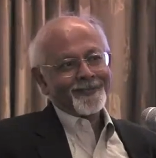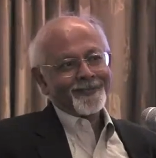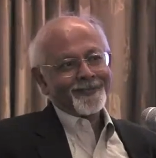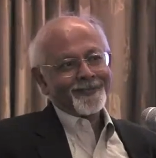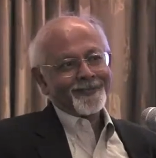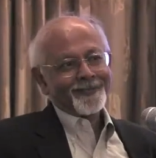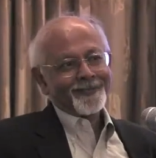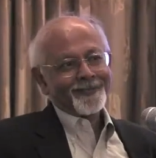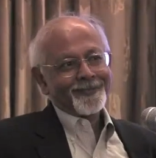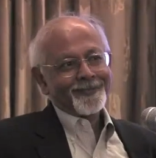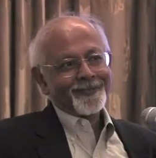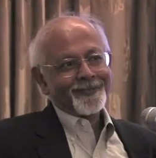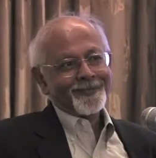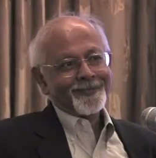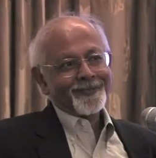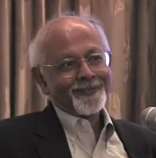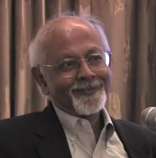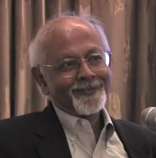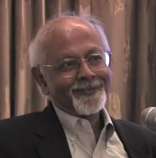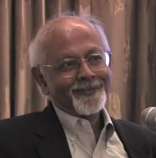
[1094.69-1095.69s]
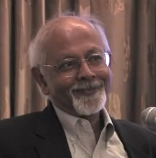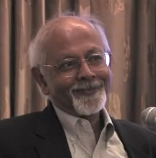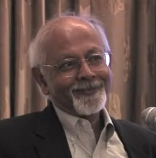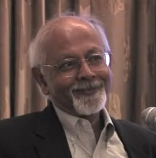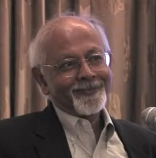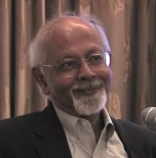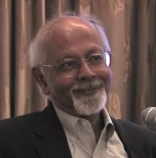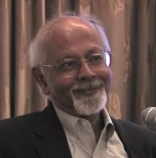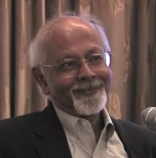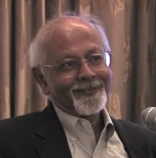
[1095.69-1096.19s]

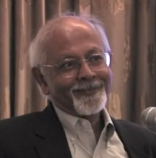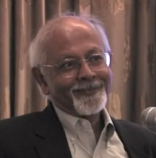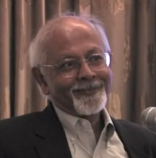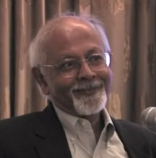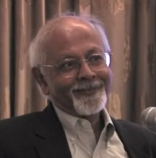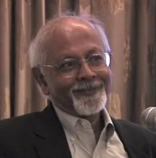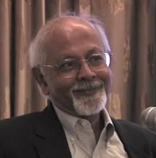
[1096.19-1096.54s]
(no one is talking)